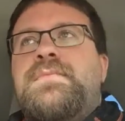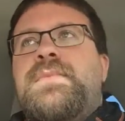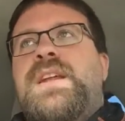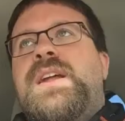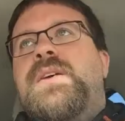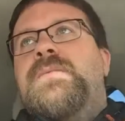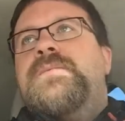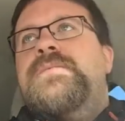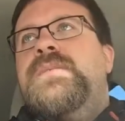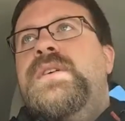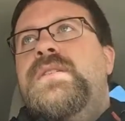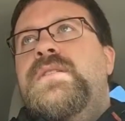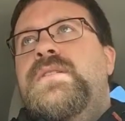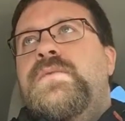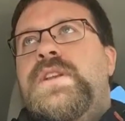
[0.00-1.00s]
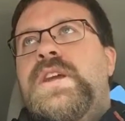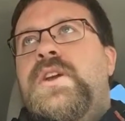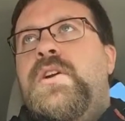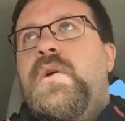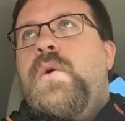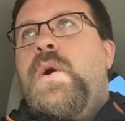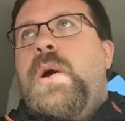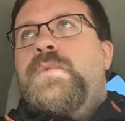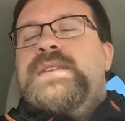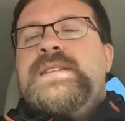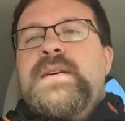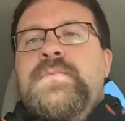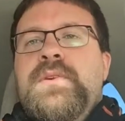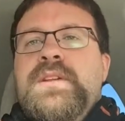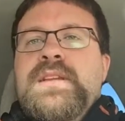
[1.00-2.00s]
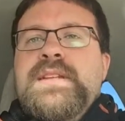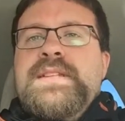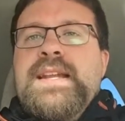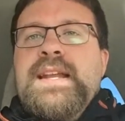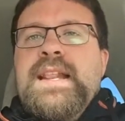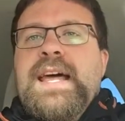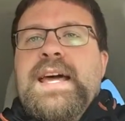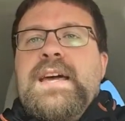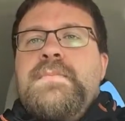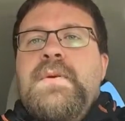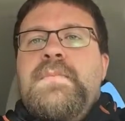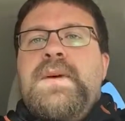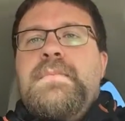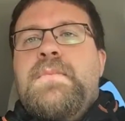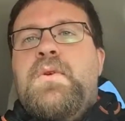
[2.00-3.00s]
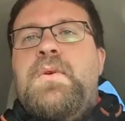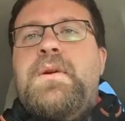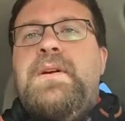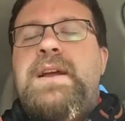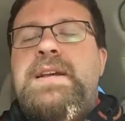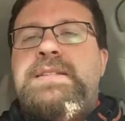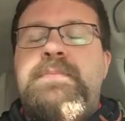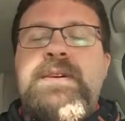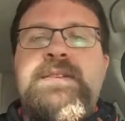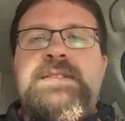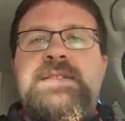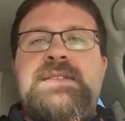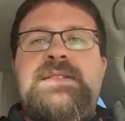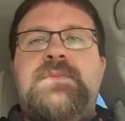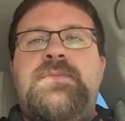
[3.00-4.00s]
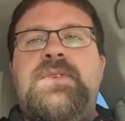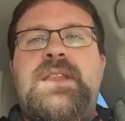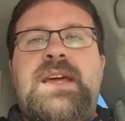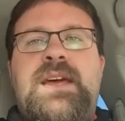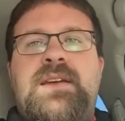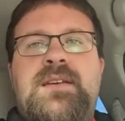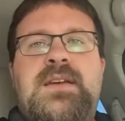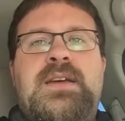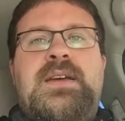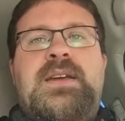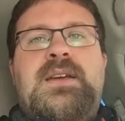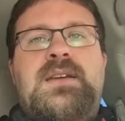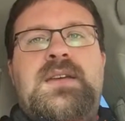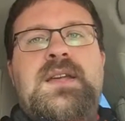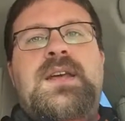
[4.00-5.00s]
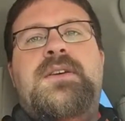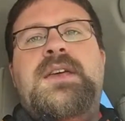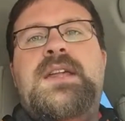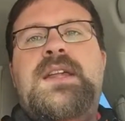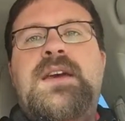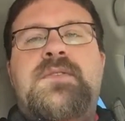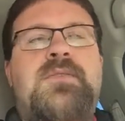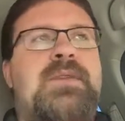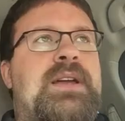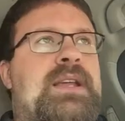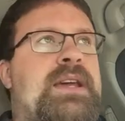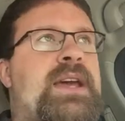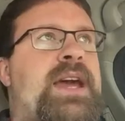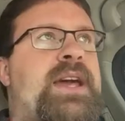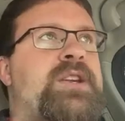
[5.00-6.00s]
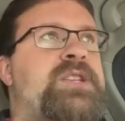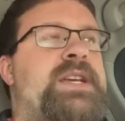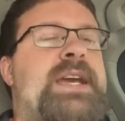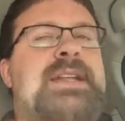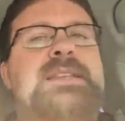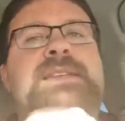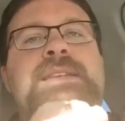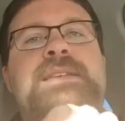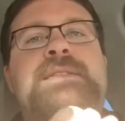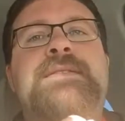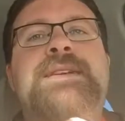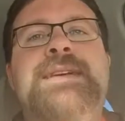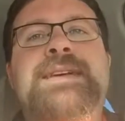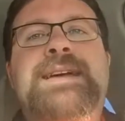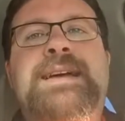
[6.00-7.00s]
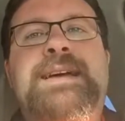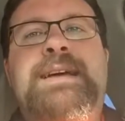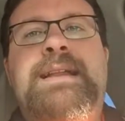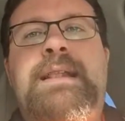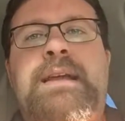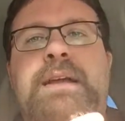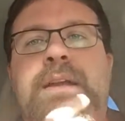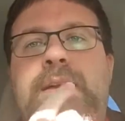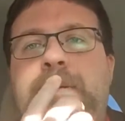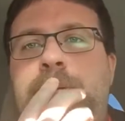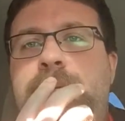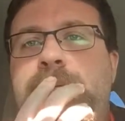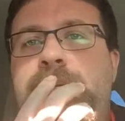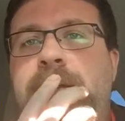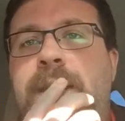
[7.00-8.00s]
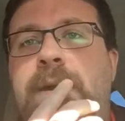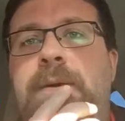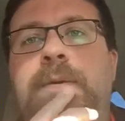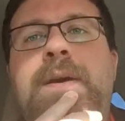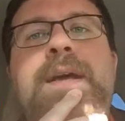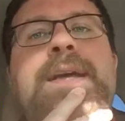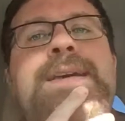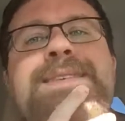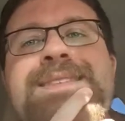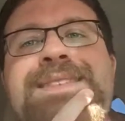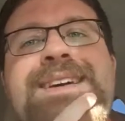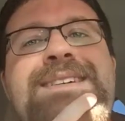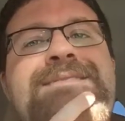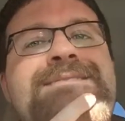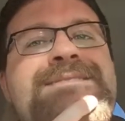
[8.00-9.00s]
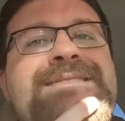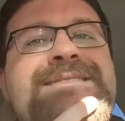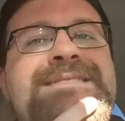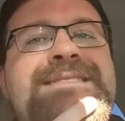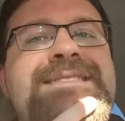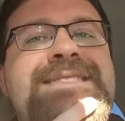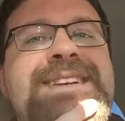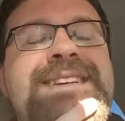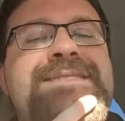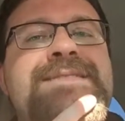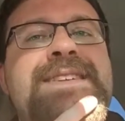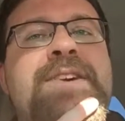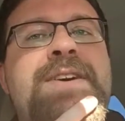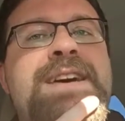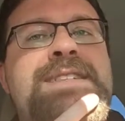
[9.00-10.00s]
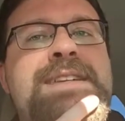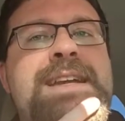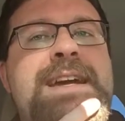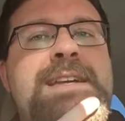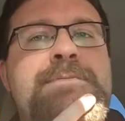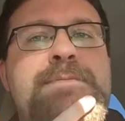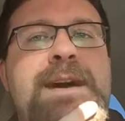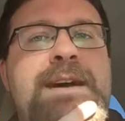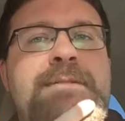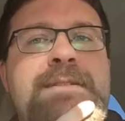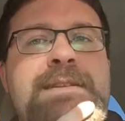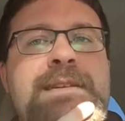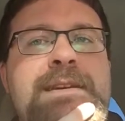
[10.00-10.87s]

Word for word: you know, when you grow up with someone, you tend to like them a bit more as opposed to someone that you know you never really had a chance to learn to know. So, thanks for the question, Asbro.